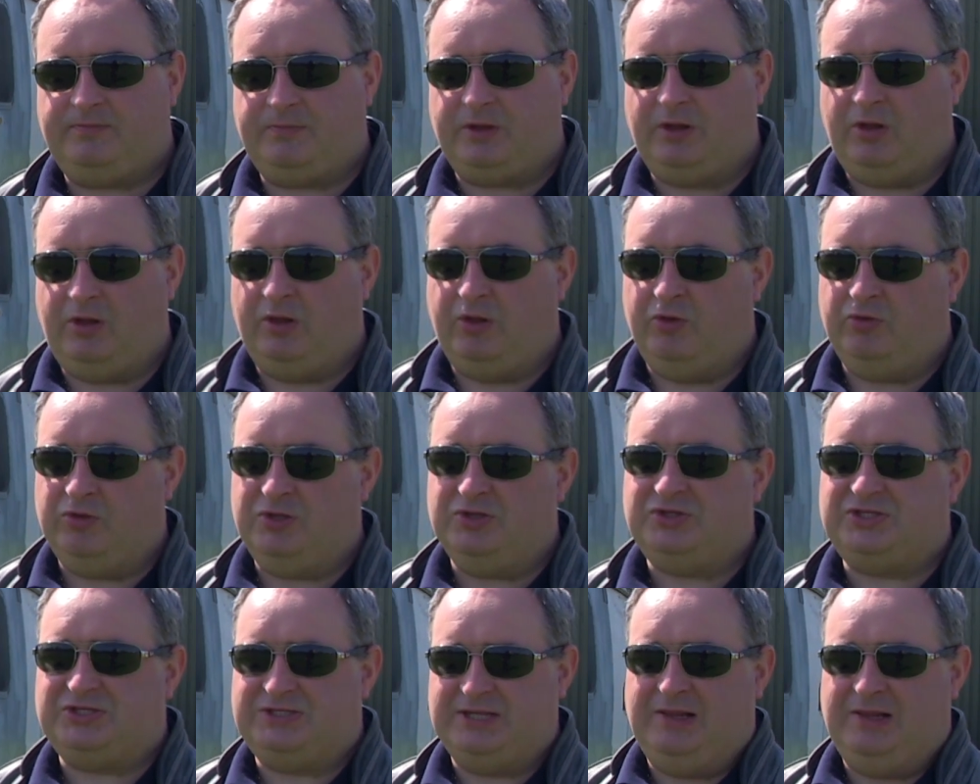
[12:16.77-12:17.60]
although you
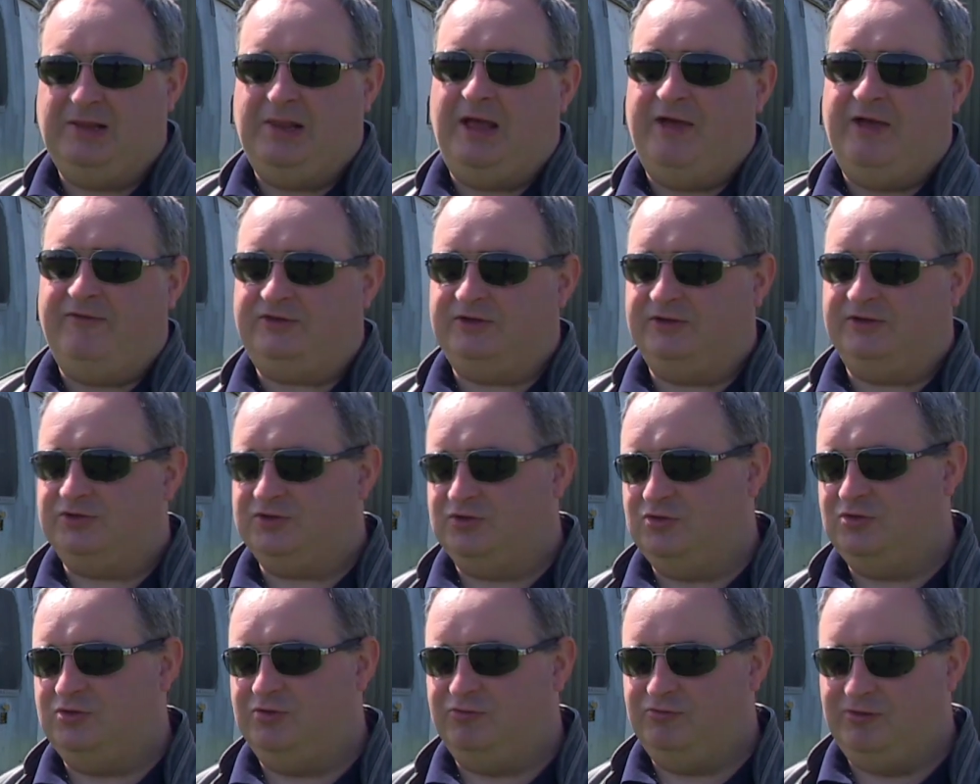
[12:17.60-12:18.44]
still have to
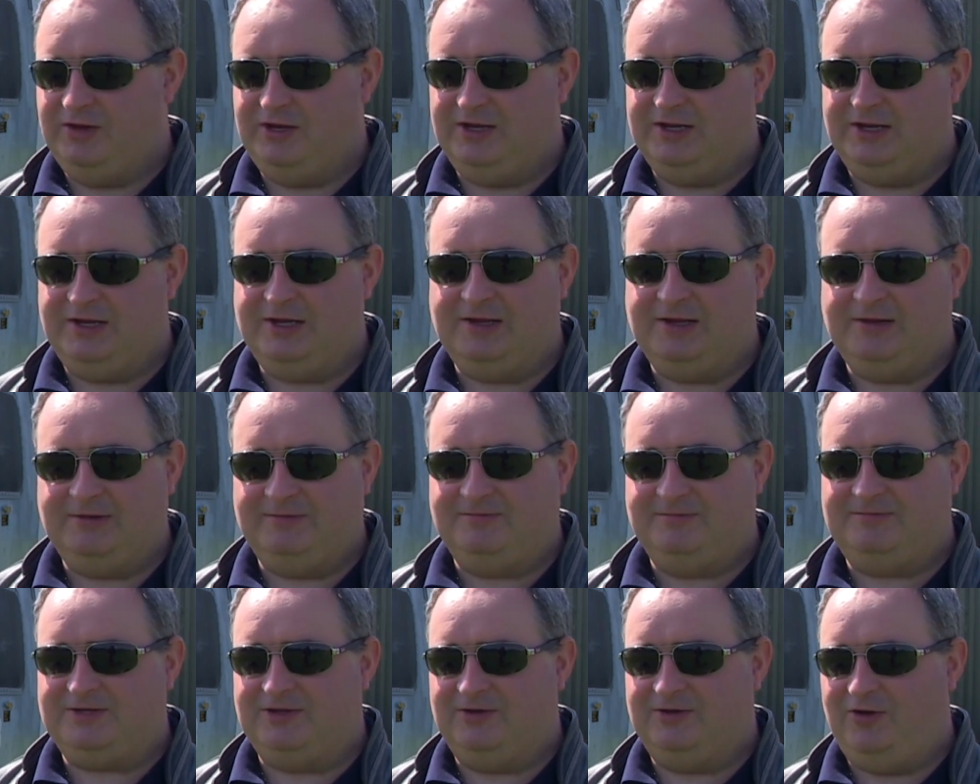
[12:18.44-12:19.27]
do the
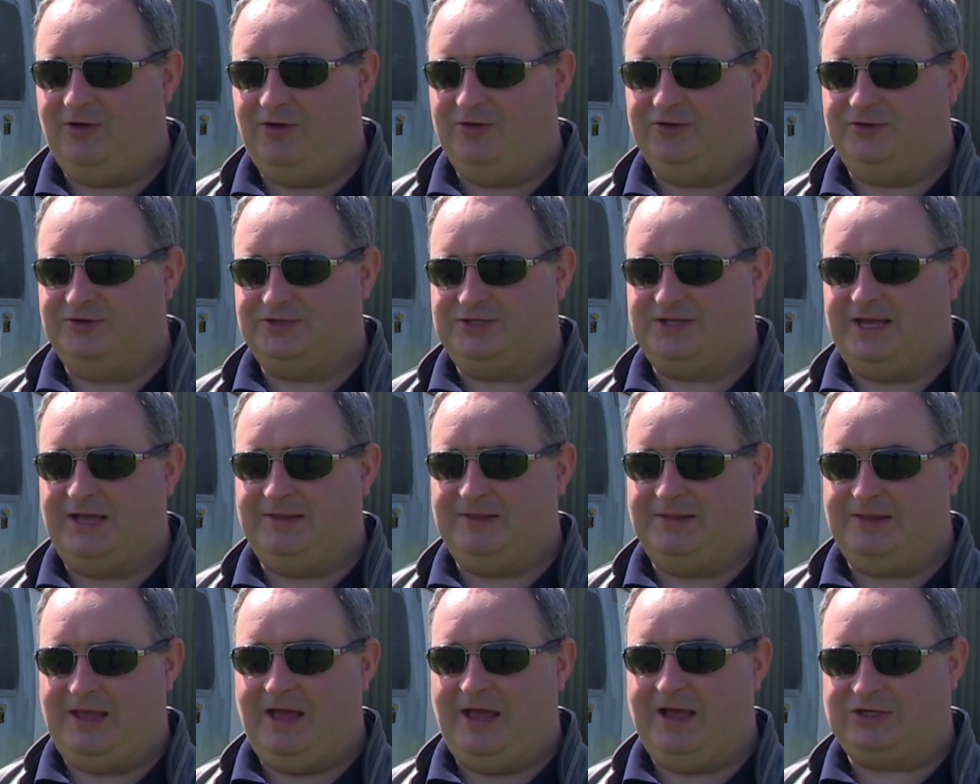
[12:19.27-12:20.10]
reading to
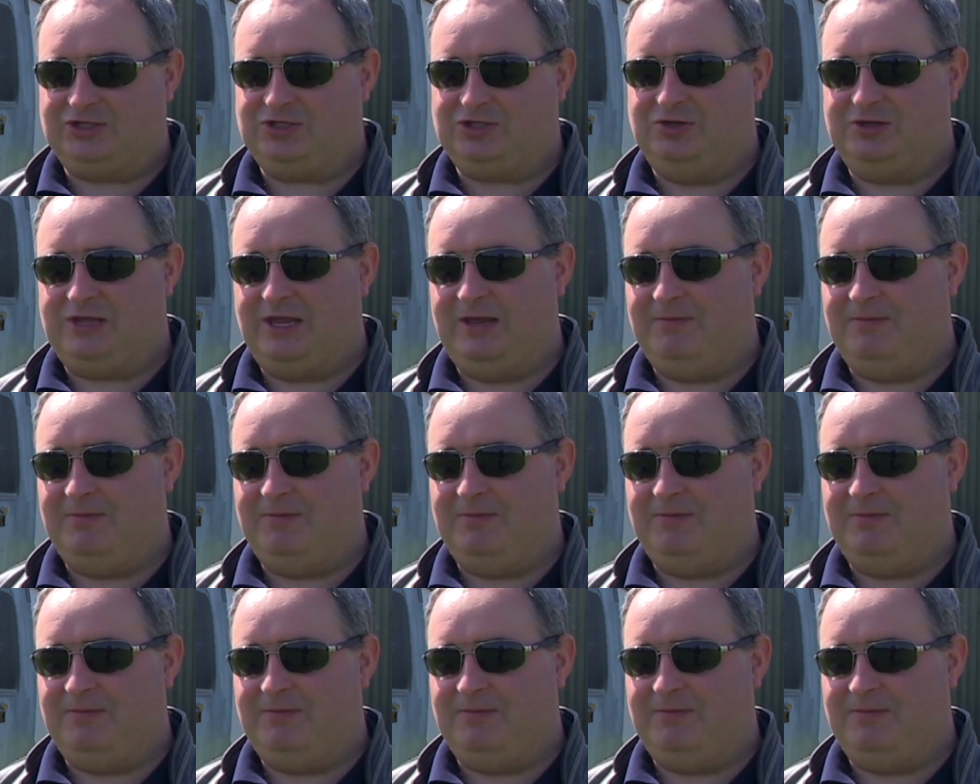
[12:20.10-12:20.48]
understand the actual yeah.